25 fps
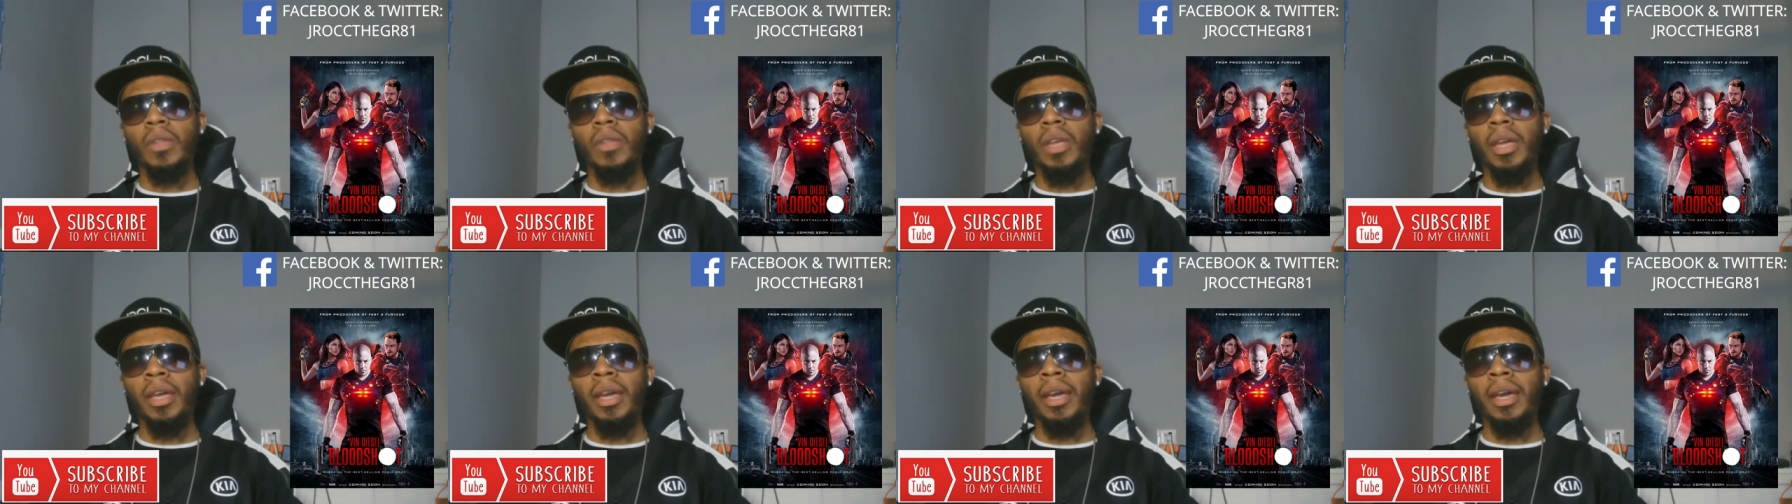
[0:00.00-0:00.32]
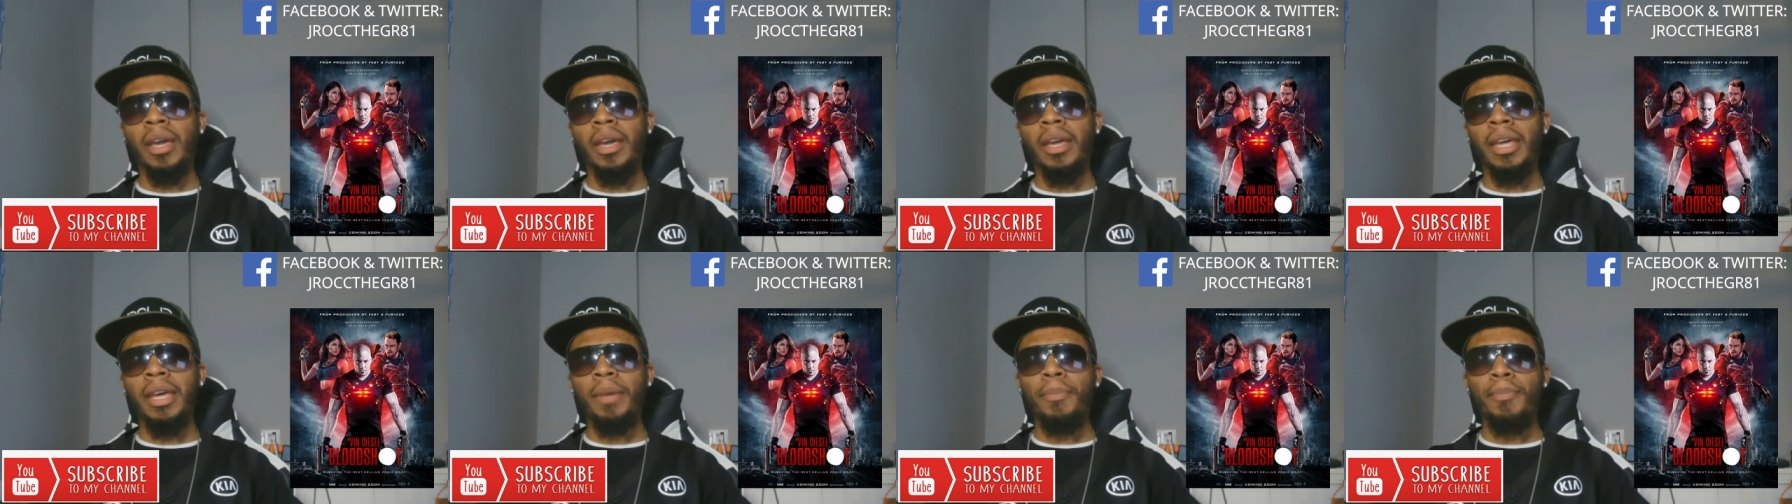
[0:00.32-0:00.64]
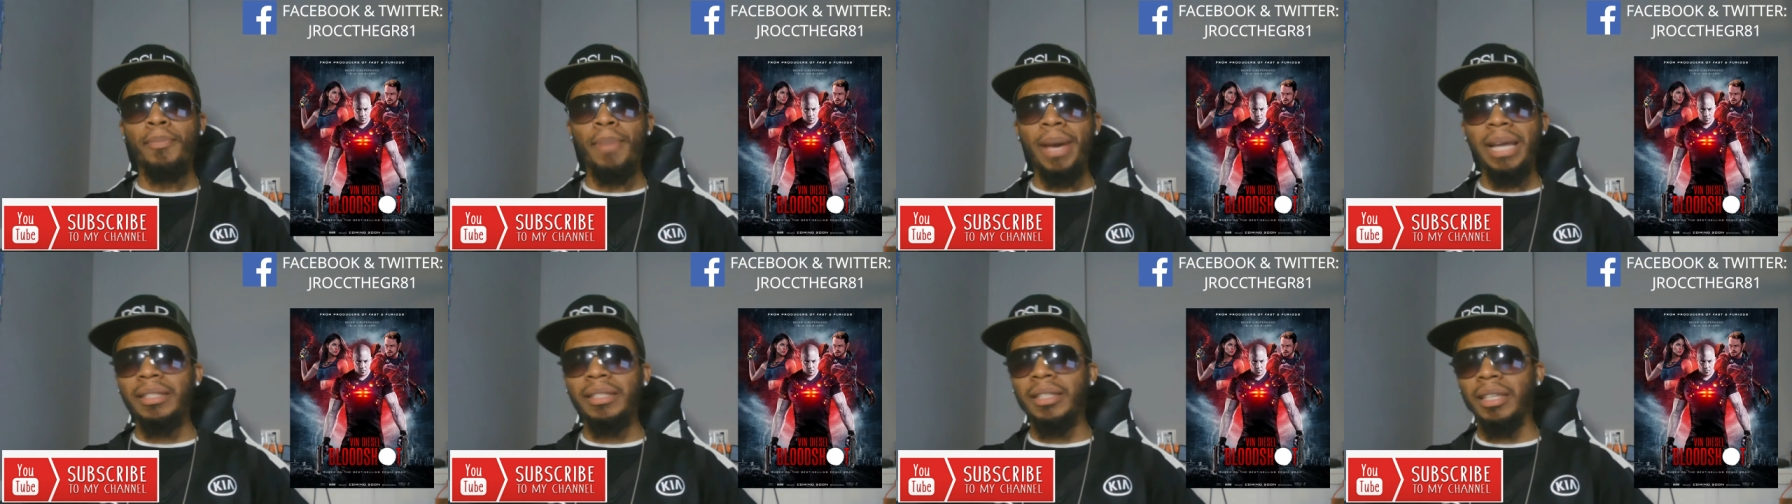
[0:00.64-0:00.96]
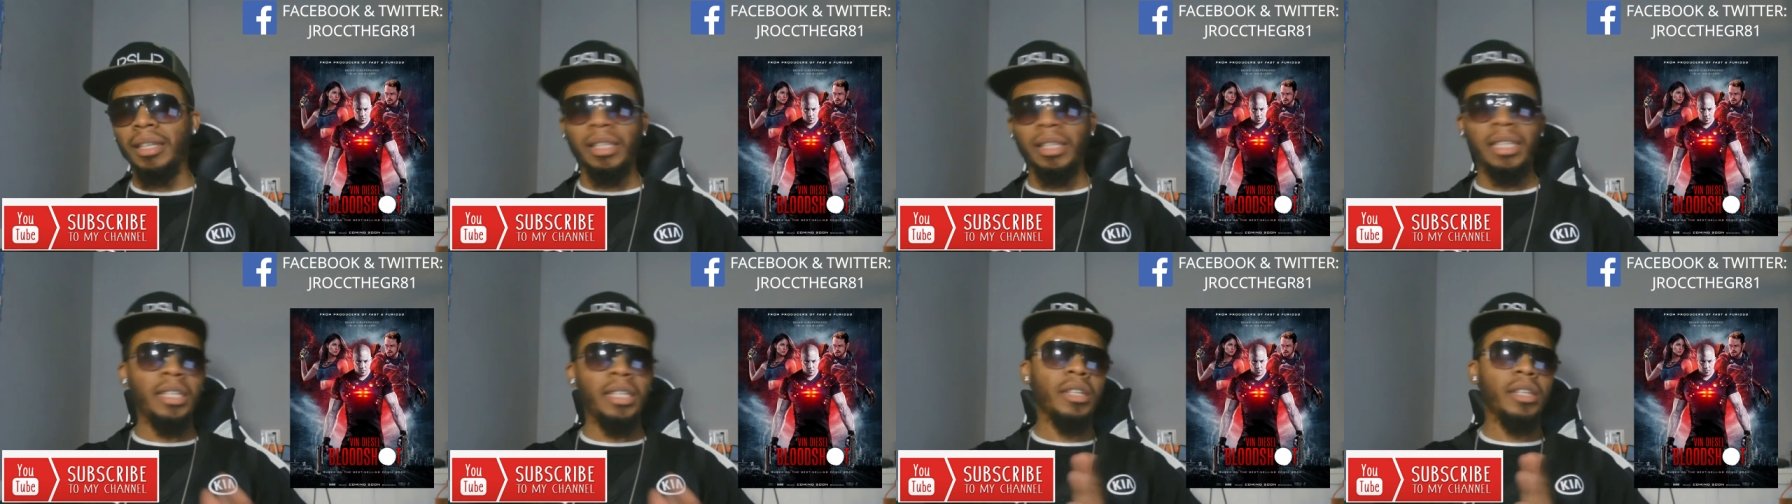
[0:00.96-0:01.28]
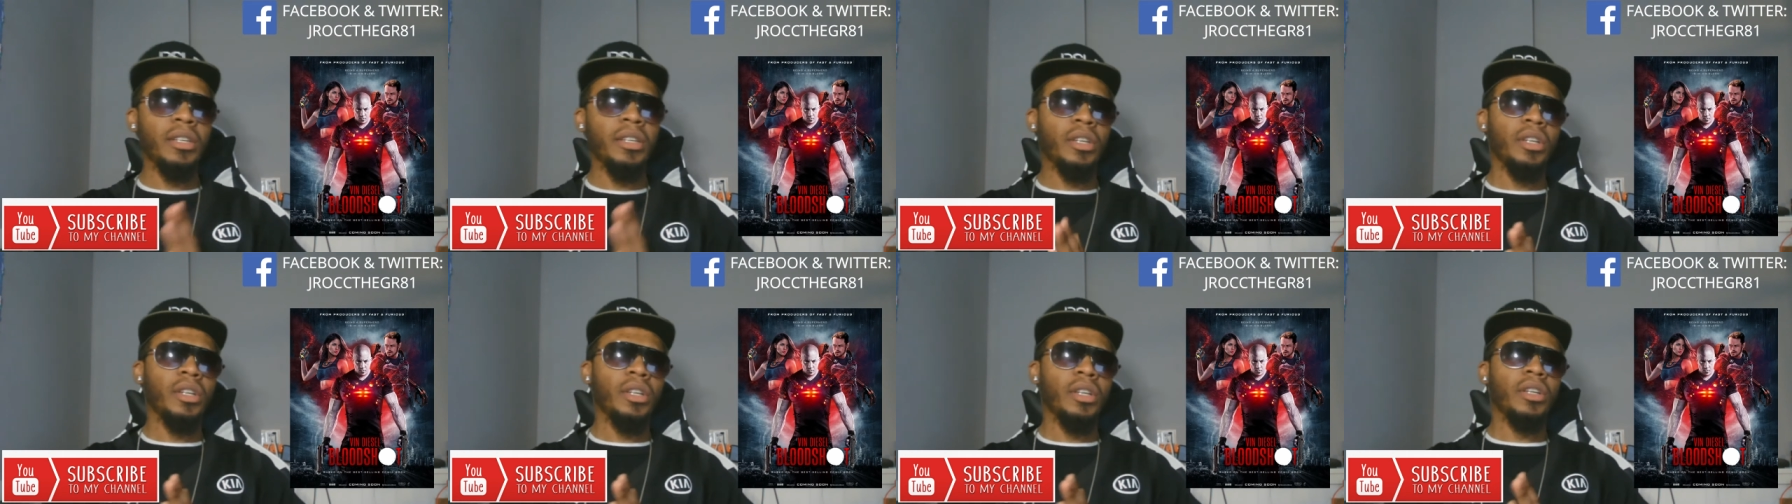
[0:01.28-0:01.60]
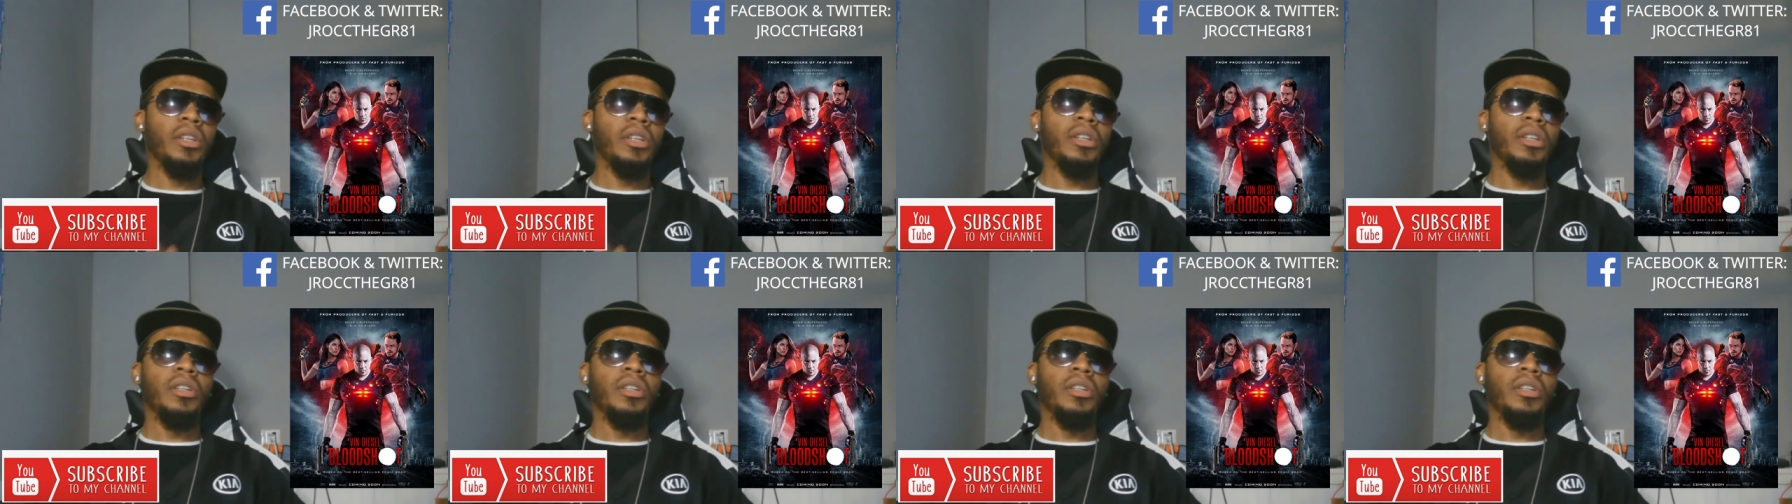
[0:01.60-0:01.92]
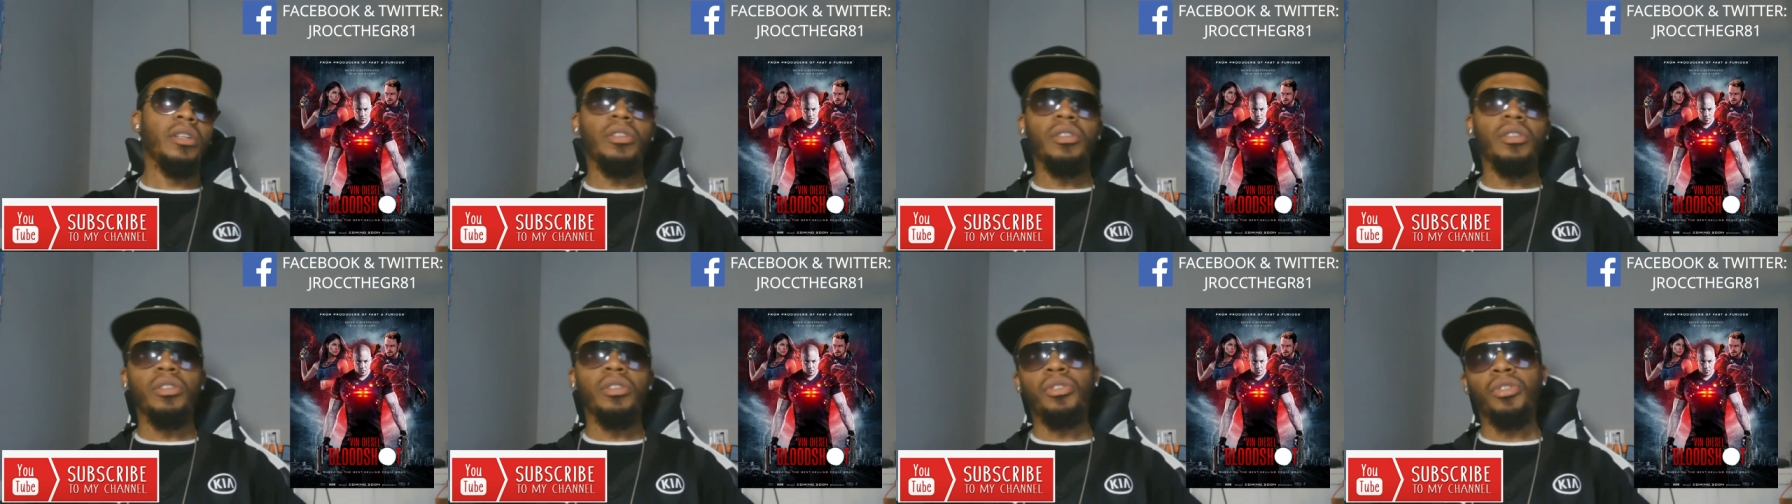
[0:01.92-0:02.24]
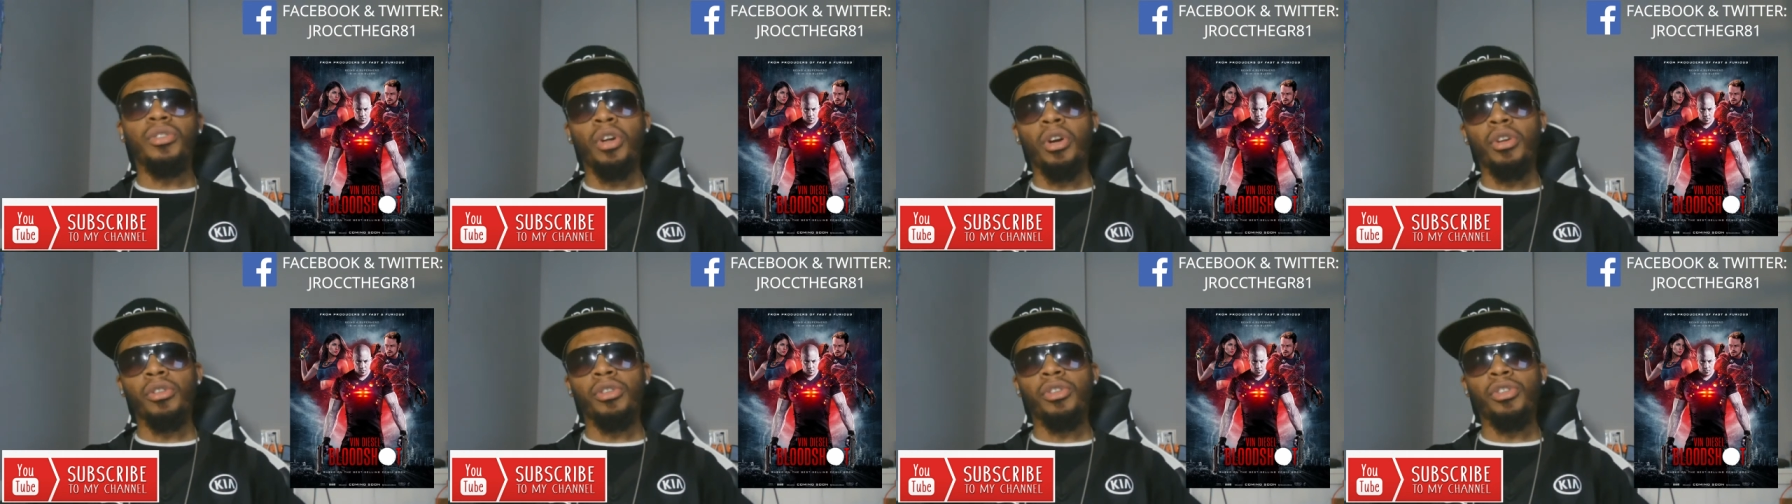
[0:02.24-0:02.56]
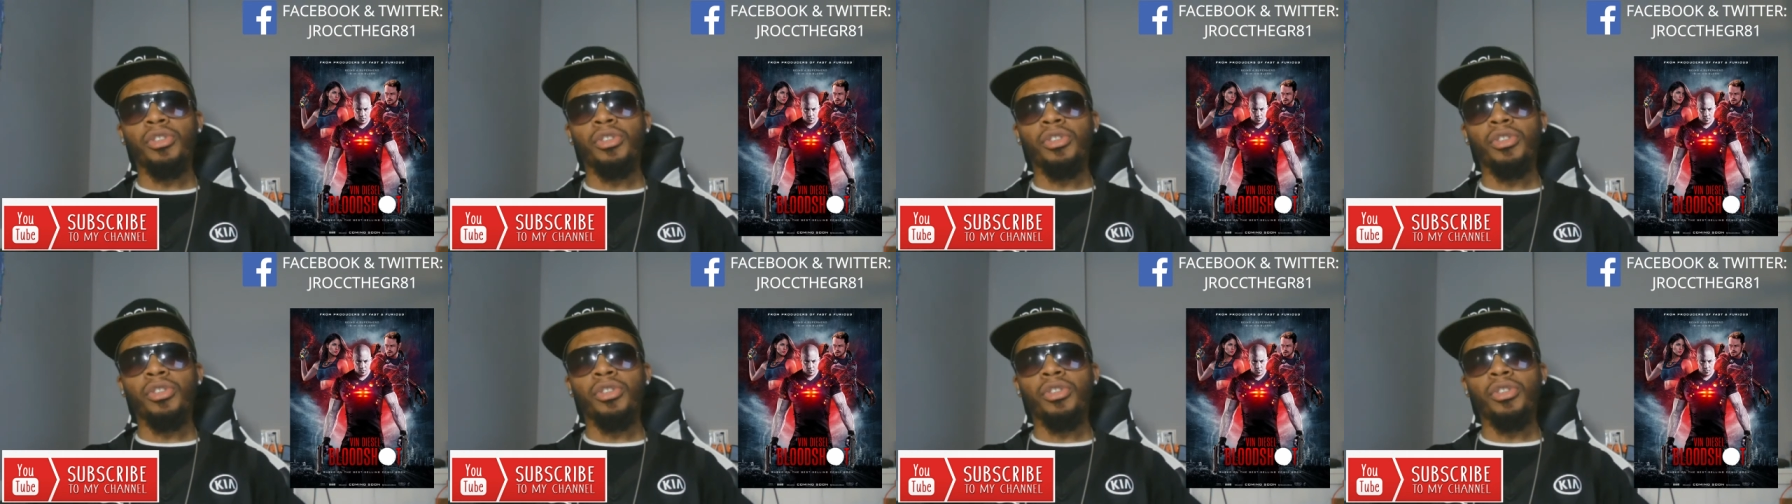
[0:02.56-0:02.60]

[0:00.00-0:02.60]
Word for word: And it basically turned